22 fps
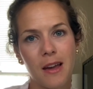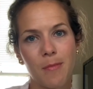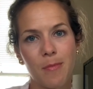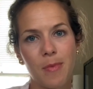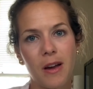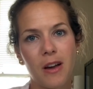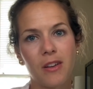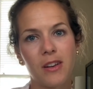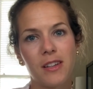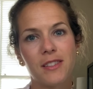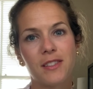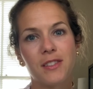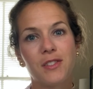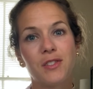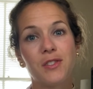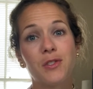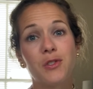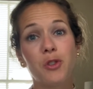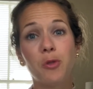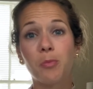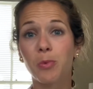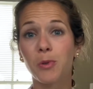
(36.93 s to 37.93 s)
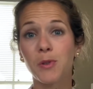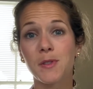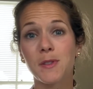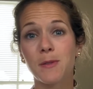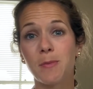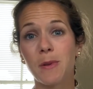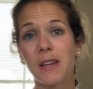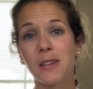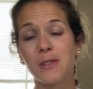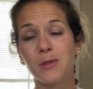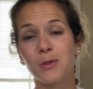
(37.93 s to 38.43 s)
about a super
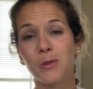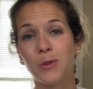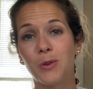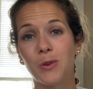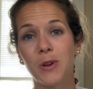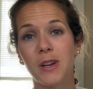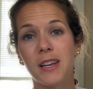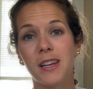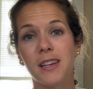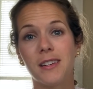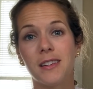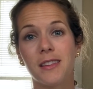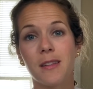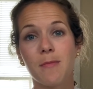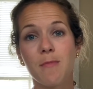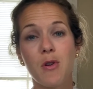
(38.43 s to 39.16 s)
special and the